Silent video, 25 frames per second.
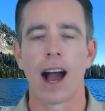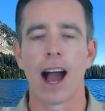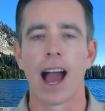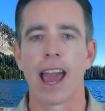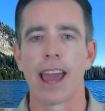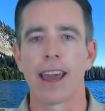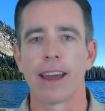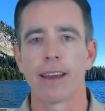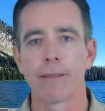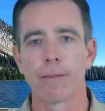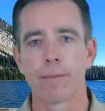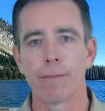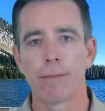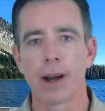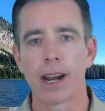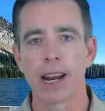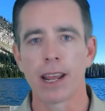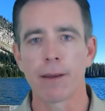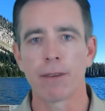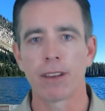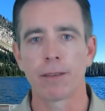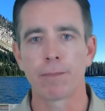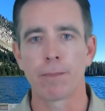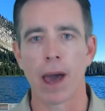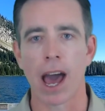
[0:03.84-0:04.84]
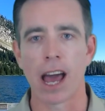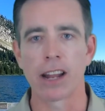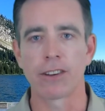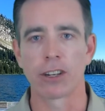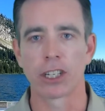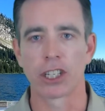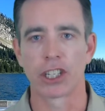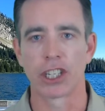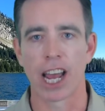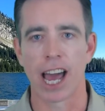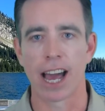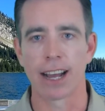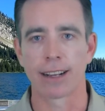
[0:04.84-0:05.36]
Hi, my name is
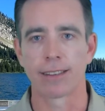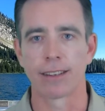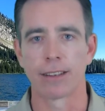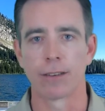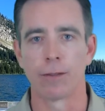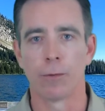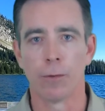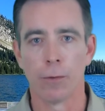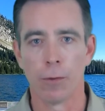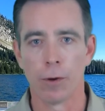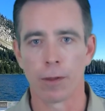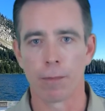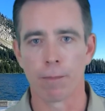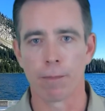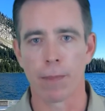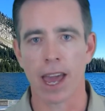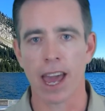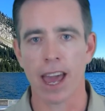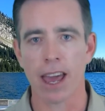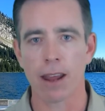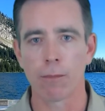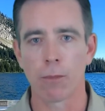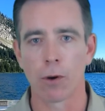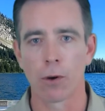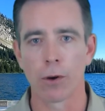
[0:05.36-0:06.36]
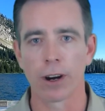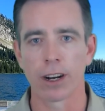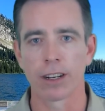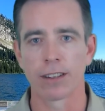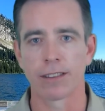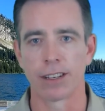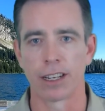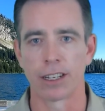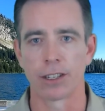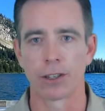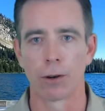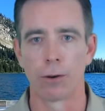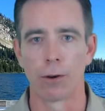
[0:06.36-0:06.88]
Patrick Jackson with Mann Mortgage
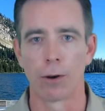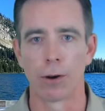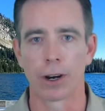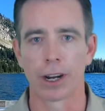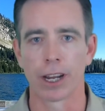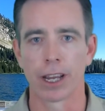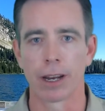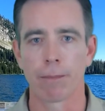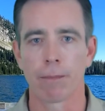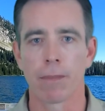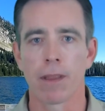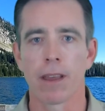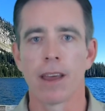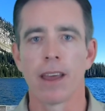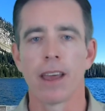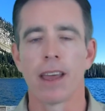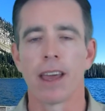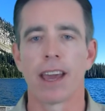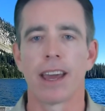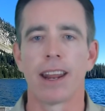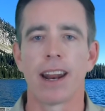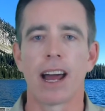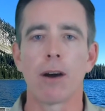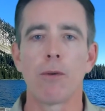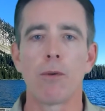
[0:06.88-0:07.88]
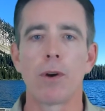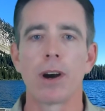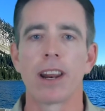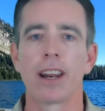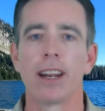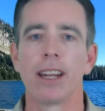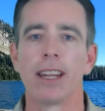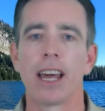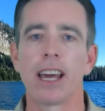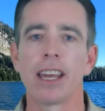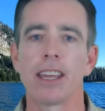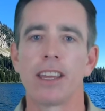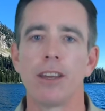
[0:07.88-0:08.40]
Central Oregon, and I wanted
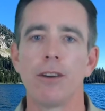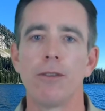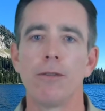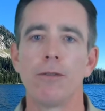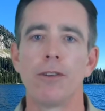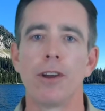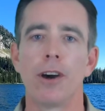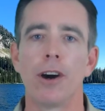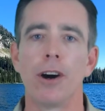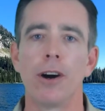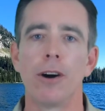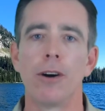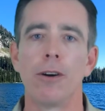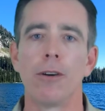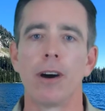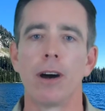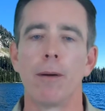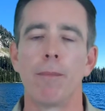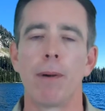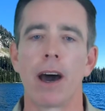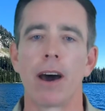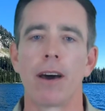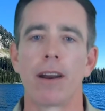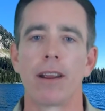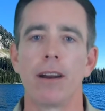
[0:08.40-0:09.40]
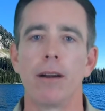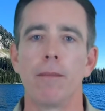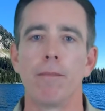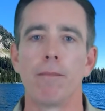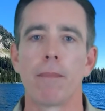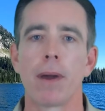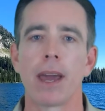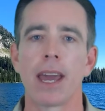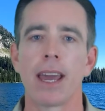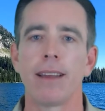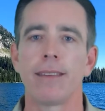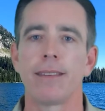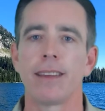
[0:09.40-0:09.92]
to let you know about an
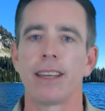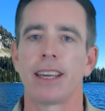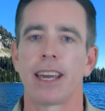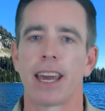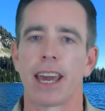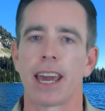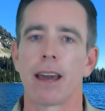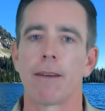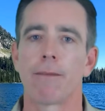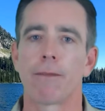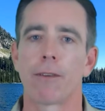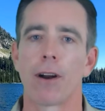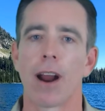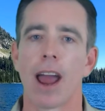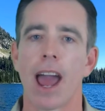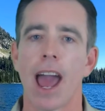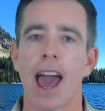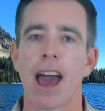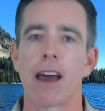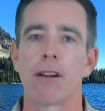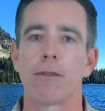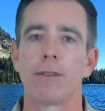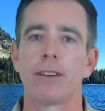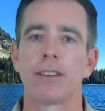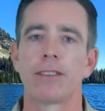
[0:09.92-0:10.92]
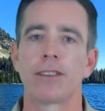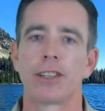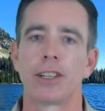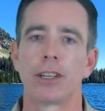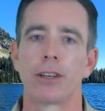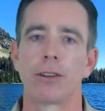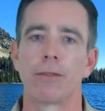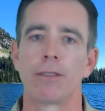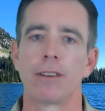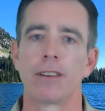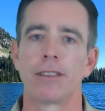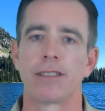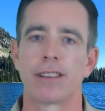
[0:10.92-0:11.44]
amazing camp for at-risk
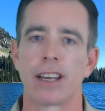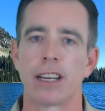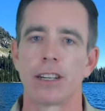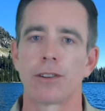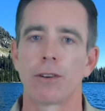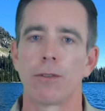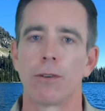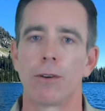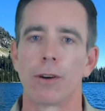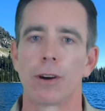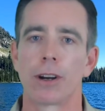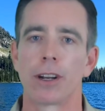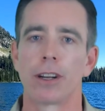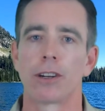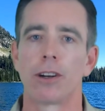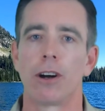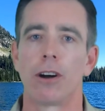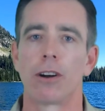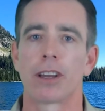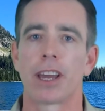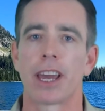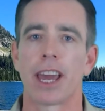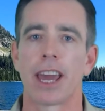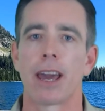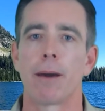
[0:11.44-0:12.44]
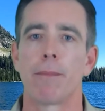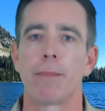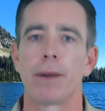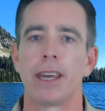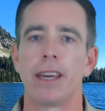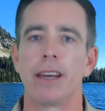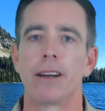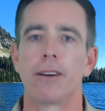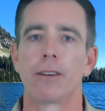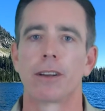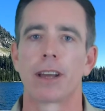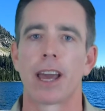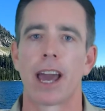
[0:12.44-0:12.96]
children in Central Oregon called Camp
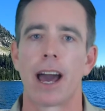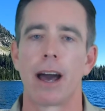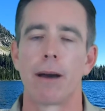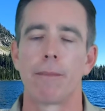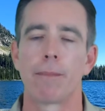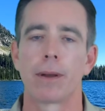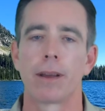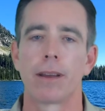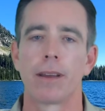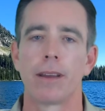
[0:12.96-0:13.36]
Eagle Cap.